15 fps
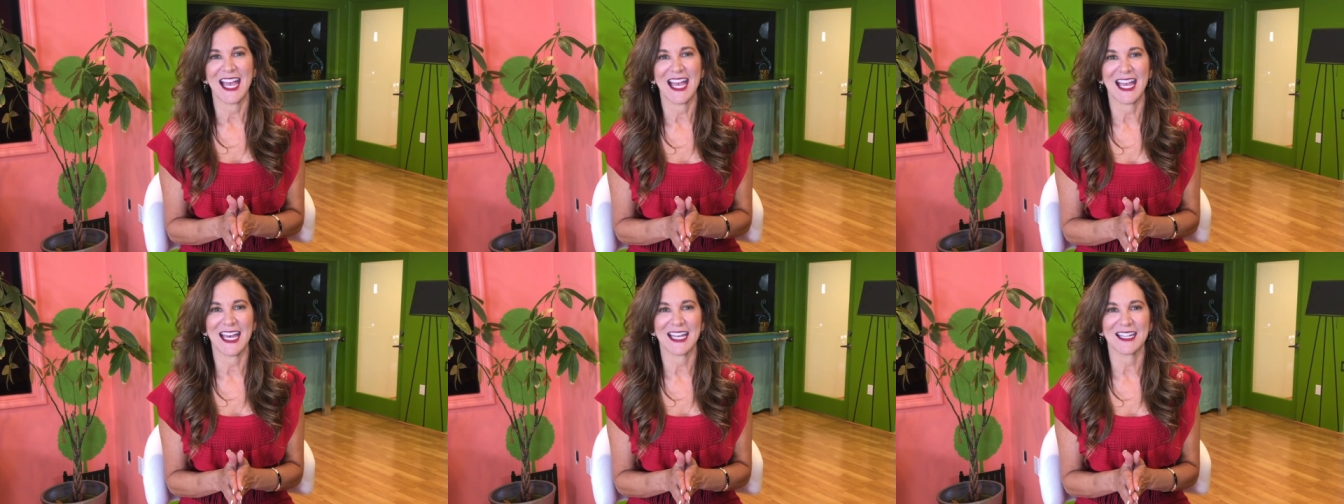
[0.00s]

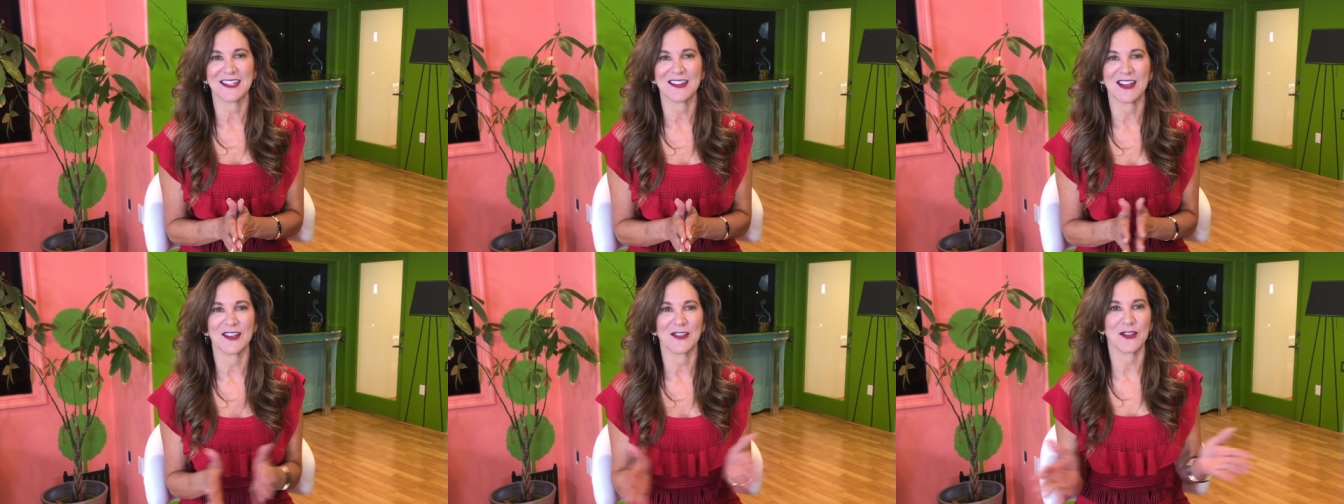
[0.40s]

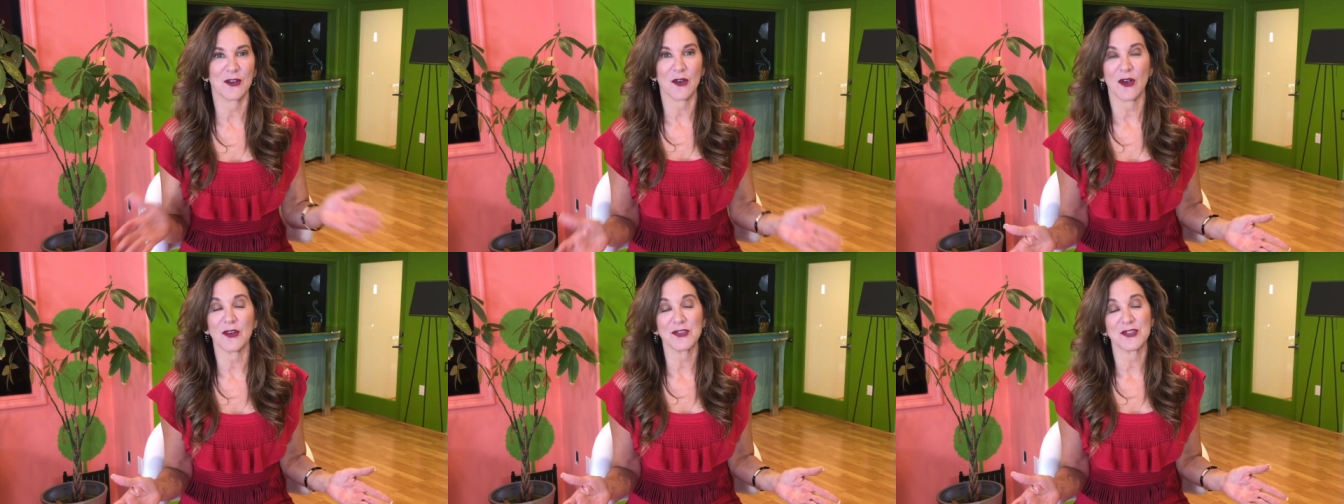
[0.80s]
And
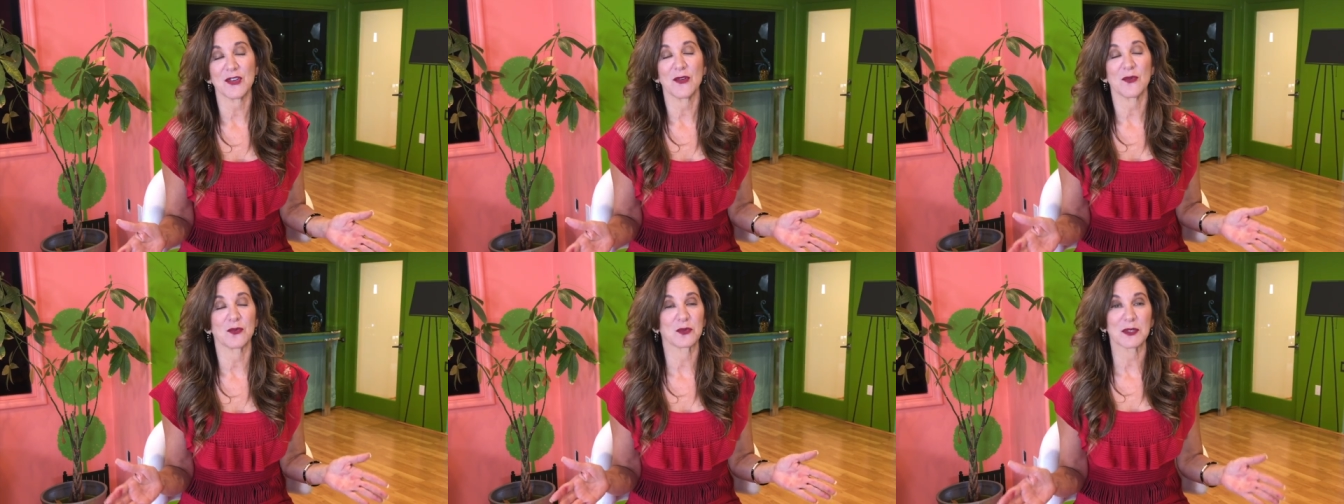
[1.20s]
they're
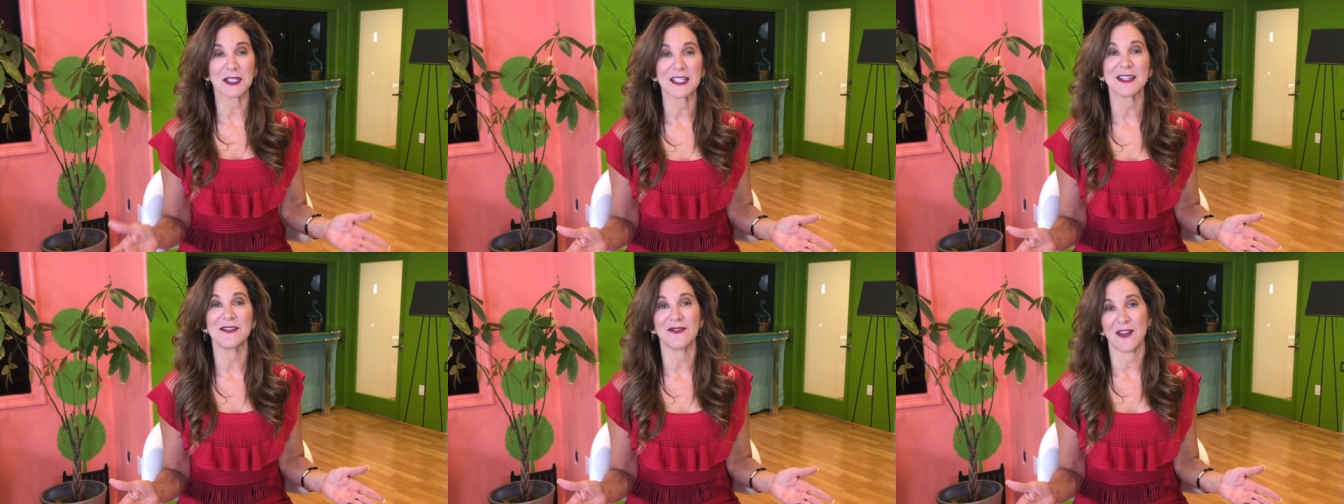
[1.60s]
also
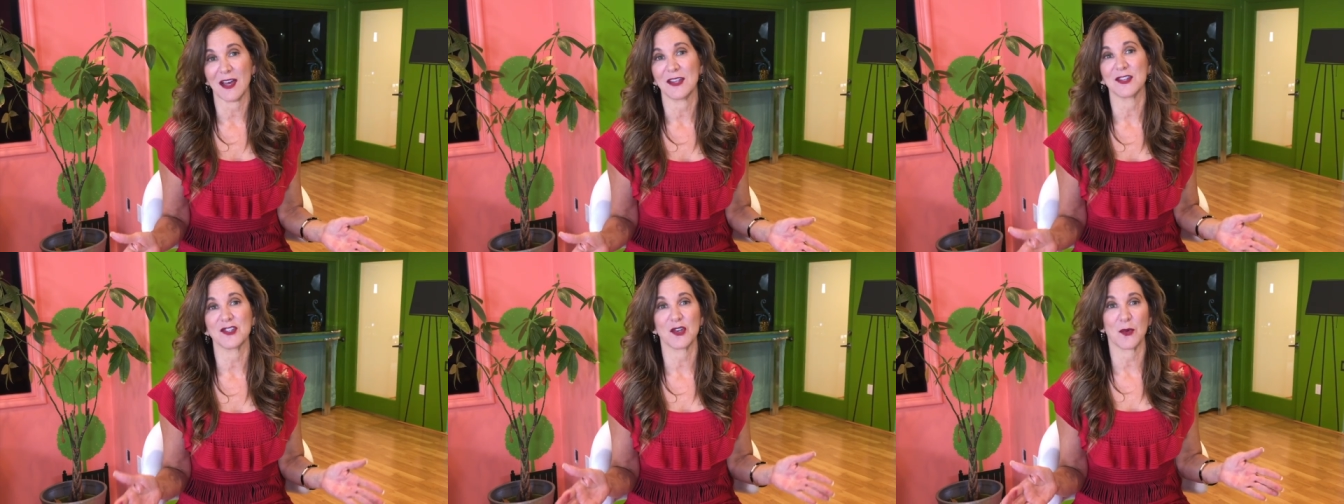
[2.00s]
really
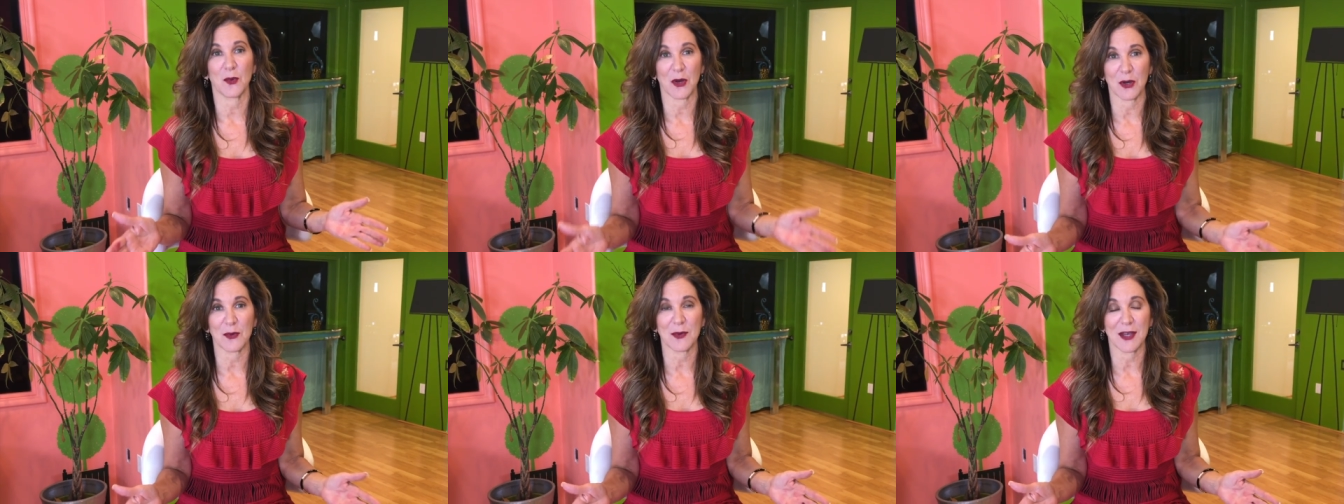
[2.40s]
fun to
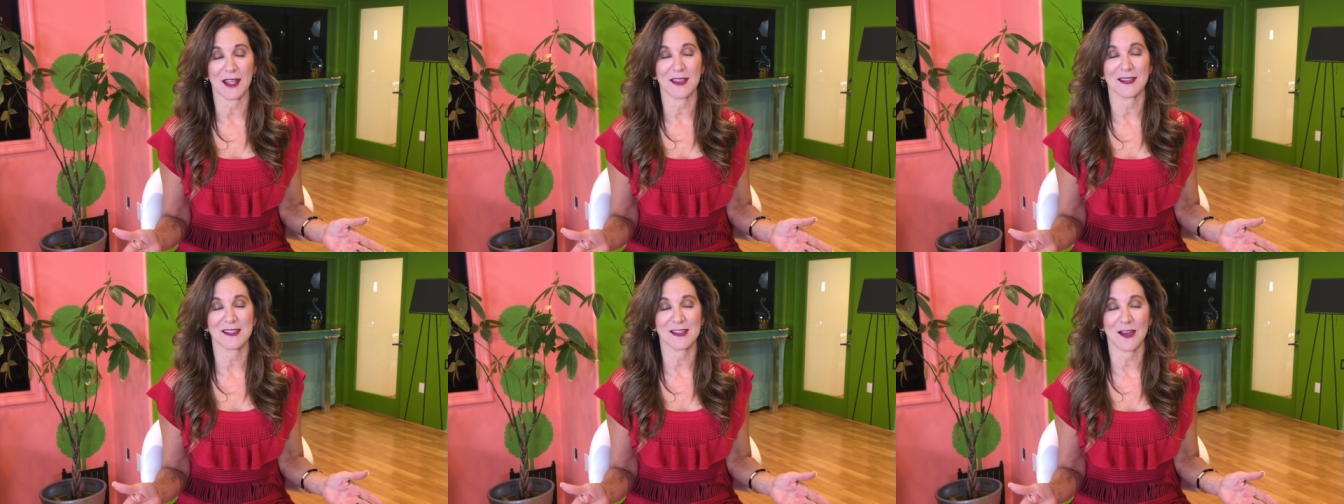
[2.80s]
work with.